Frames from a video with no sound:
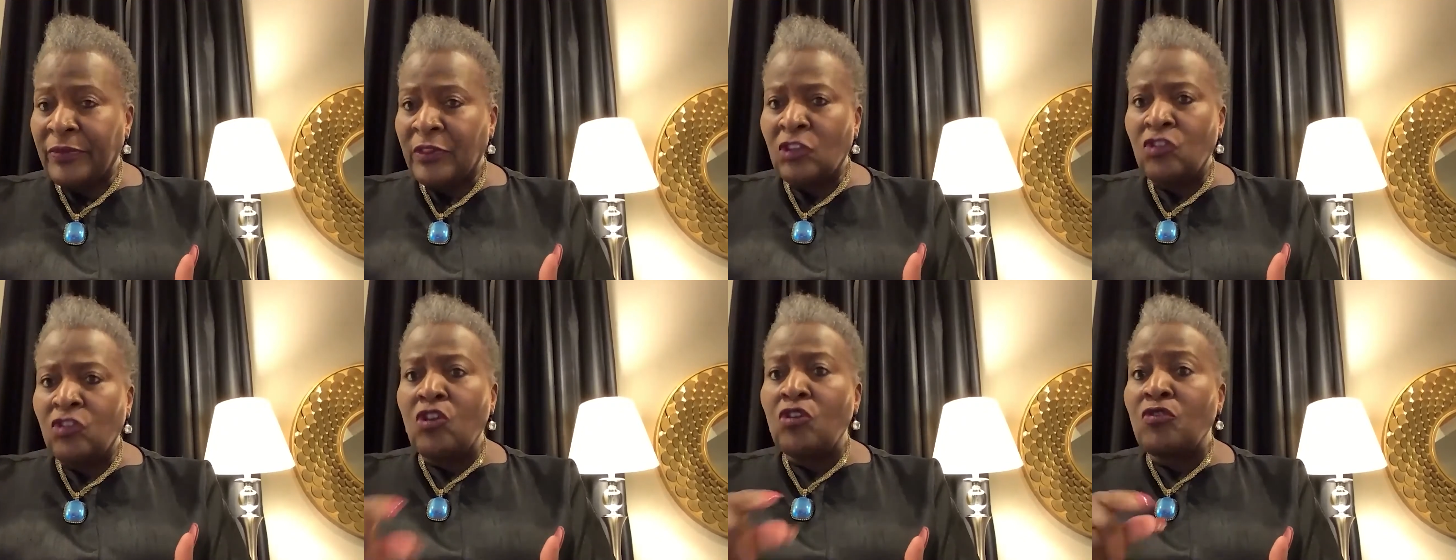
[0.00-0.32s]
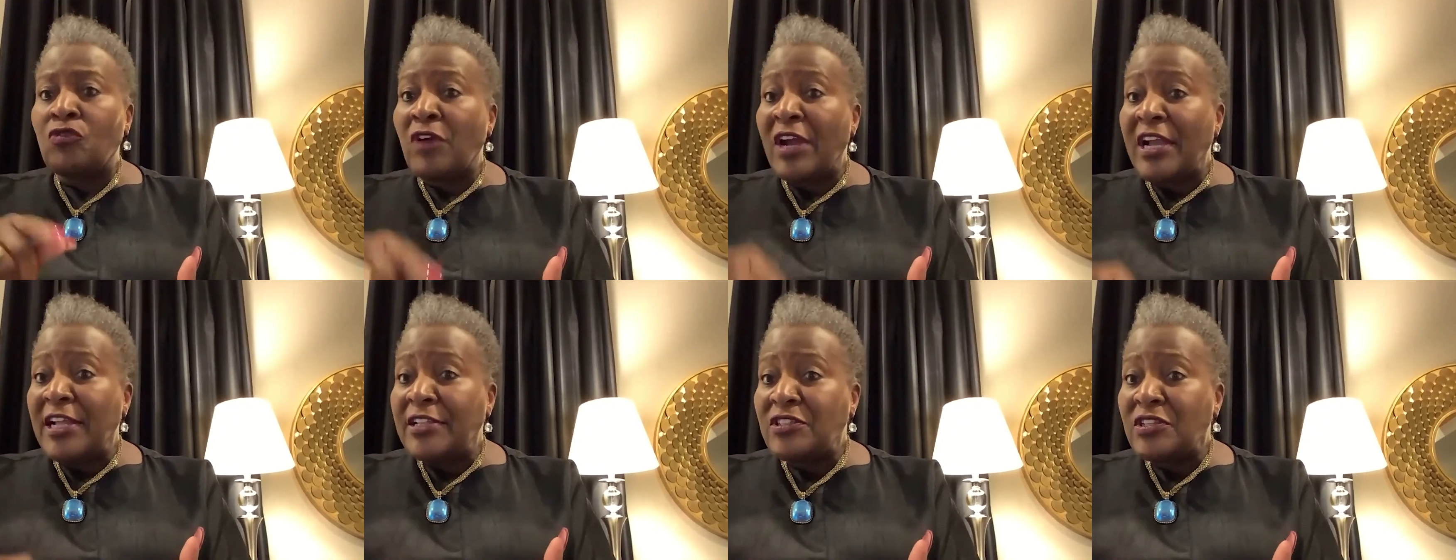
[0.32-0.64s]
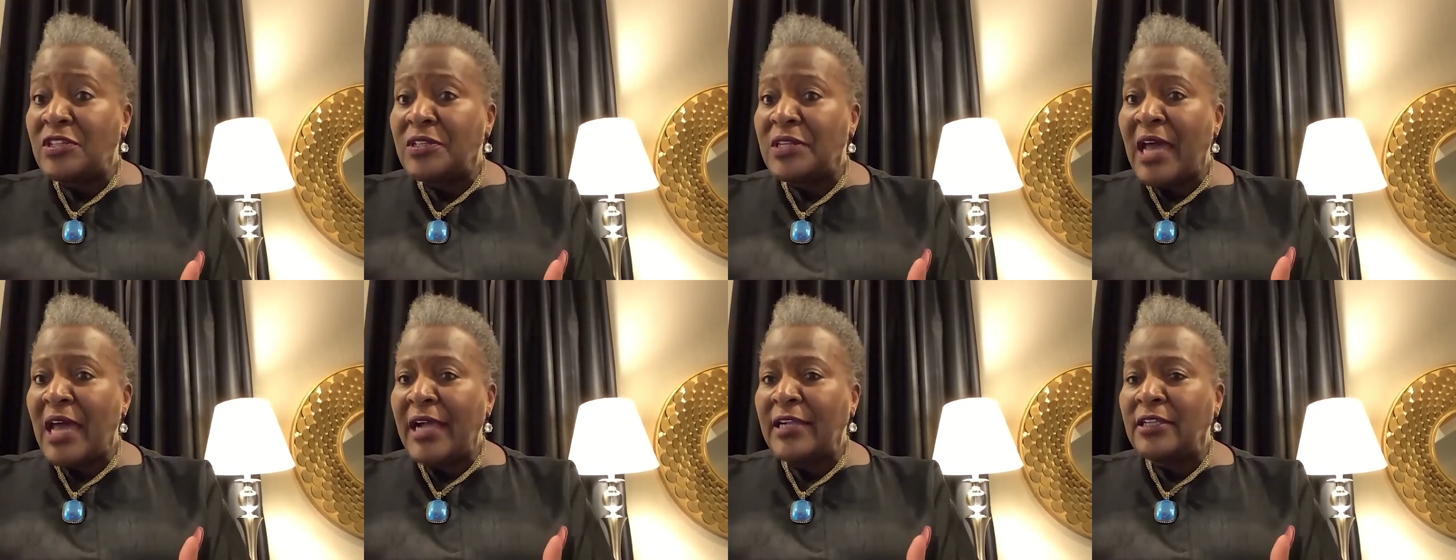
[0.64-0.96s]
Your grades
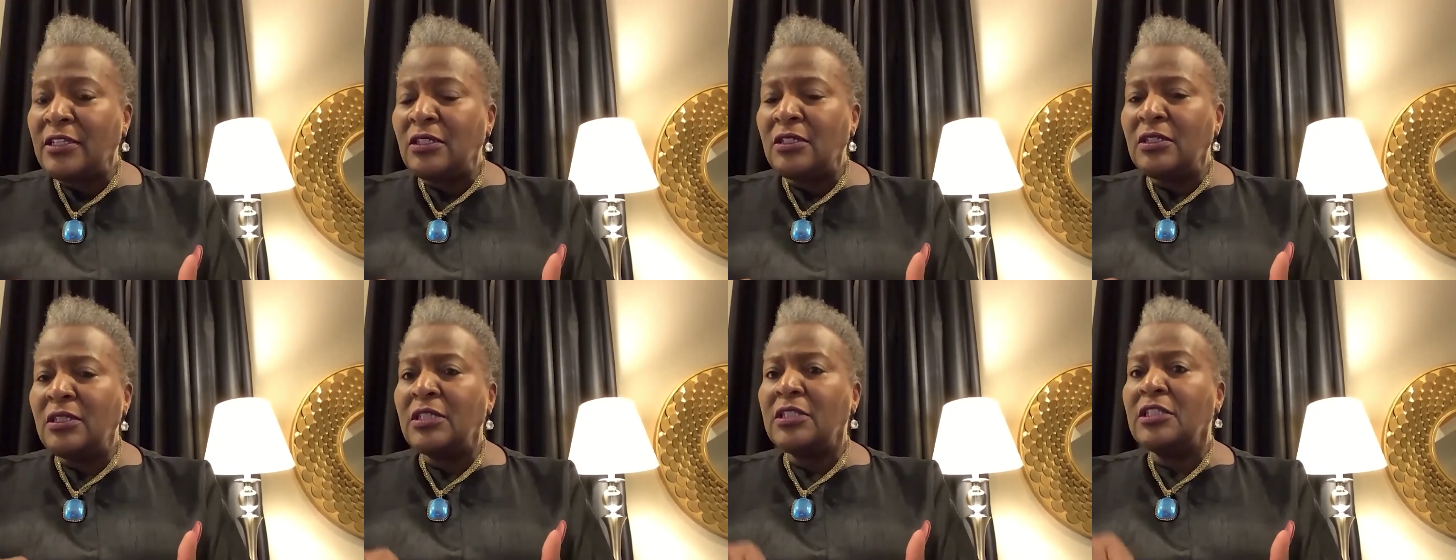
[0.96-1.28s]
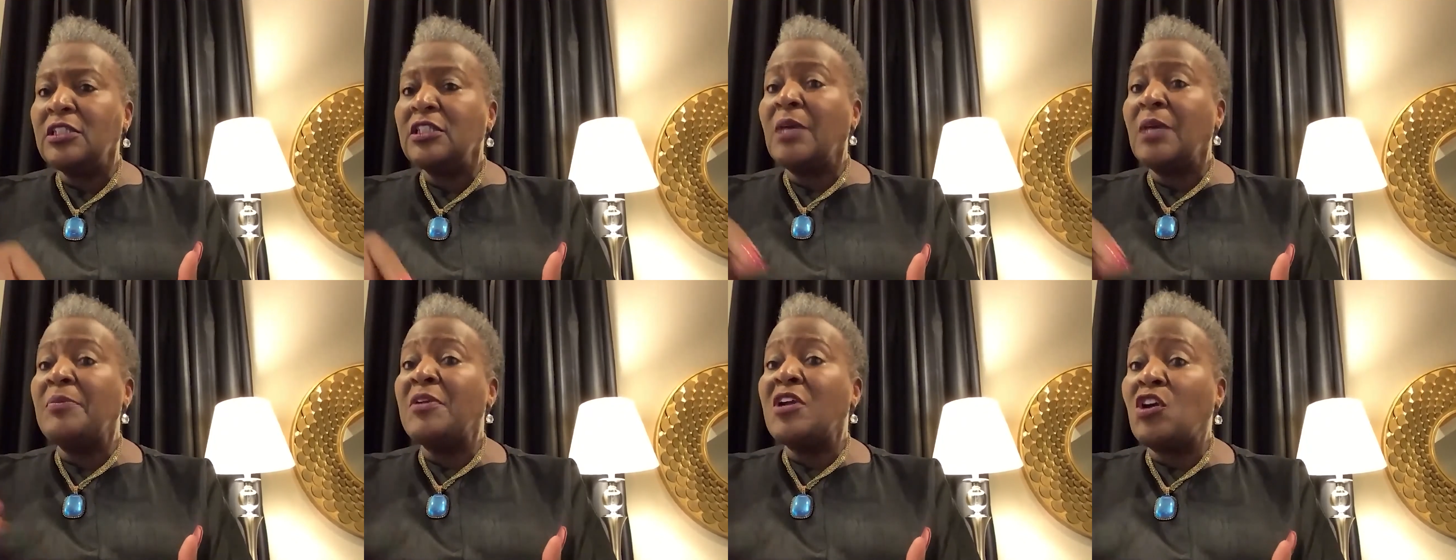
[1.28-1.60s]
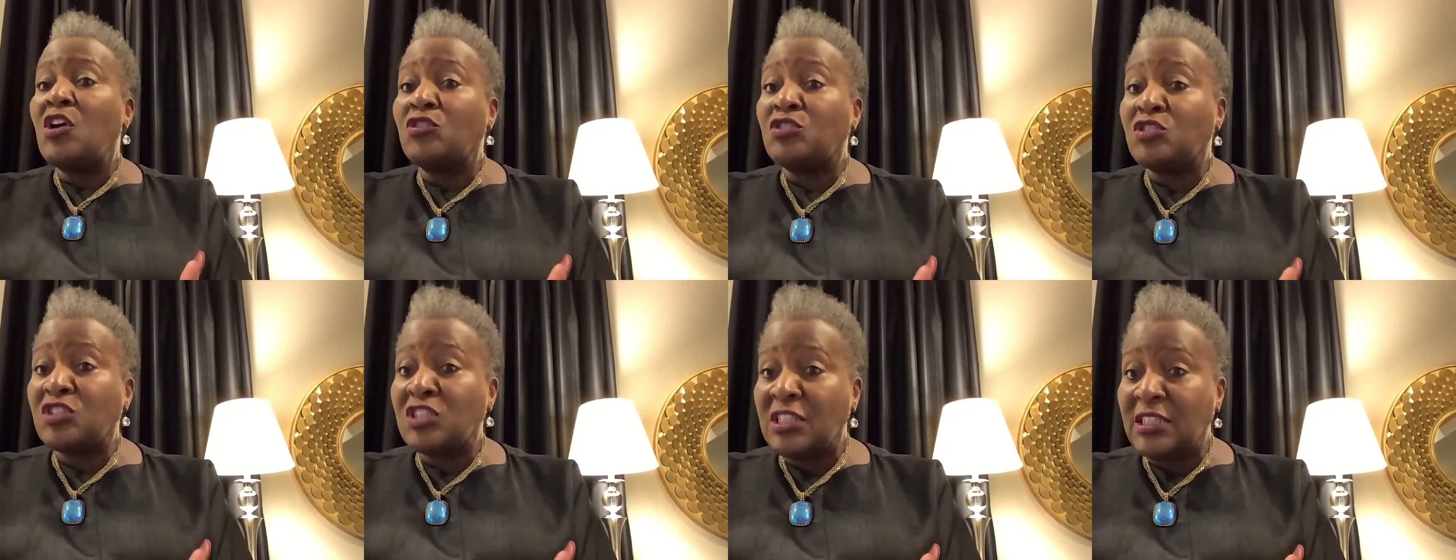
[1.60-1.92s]
are not good, let me
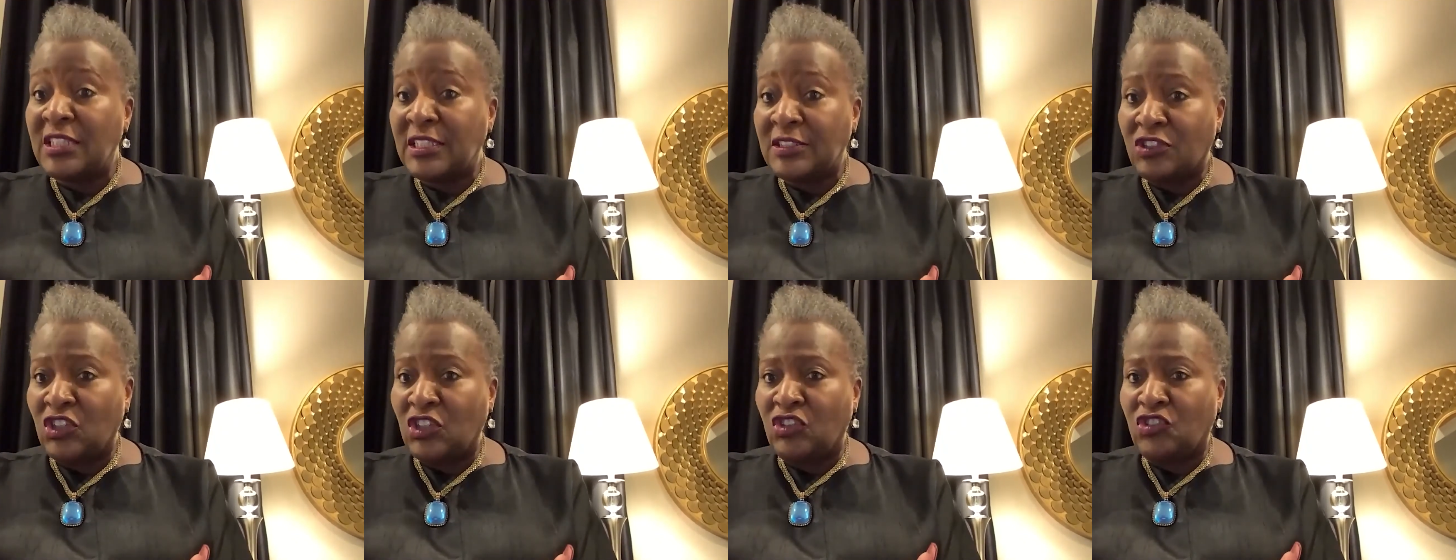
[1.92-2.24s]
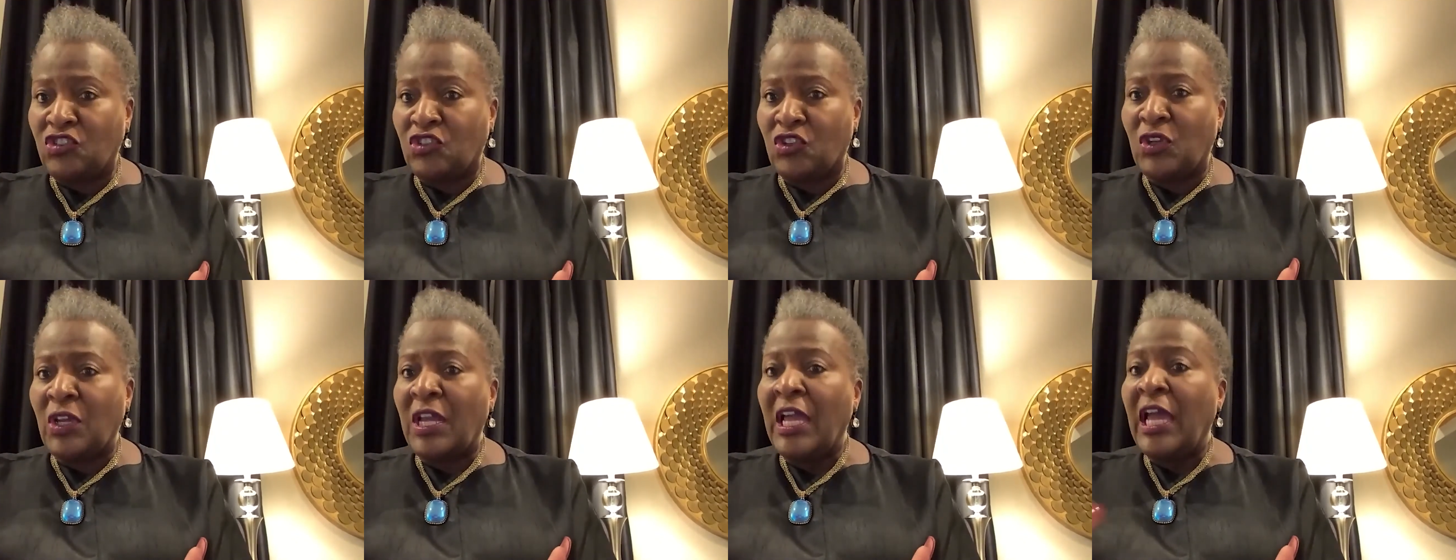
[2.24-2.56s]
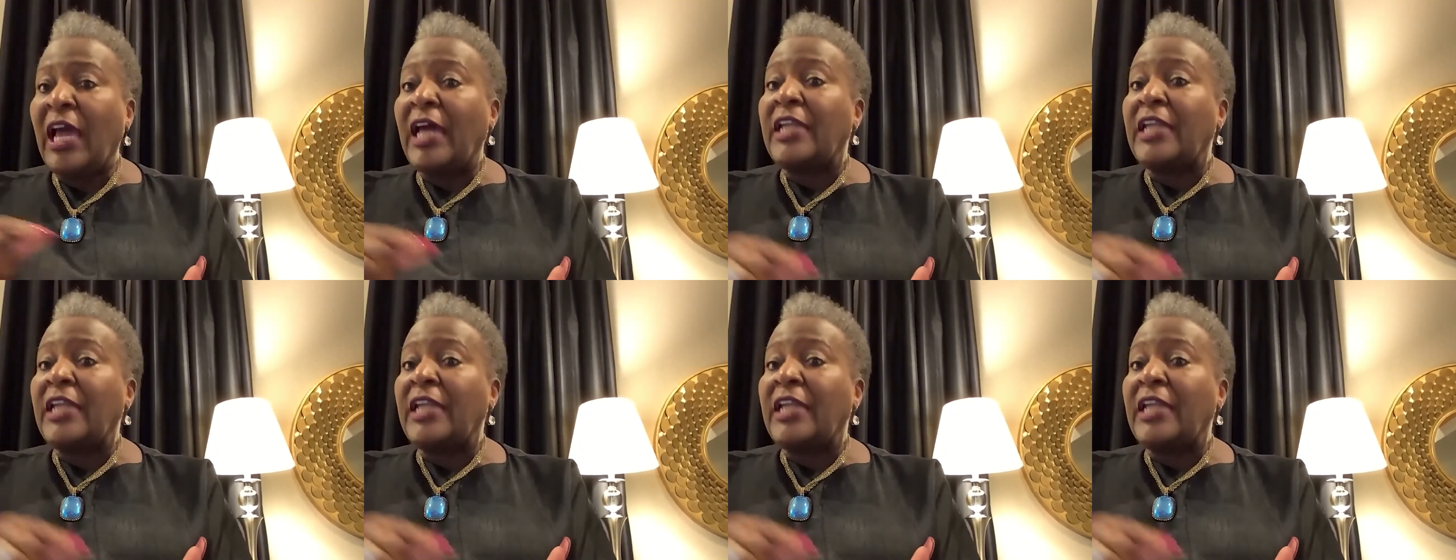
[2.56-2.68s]
go see the teacher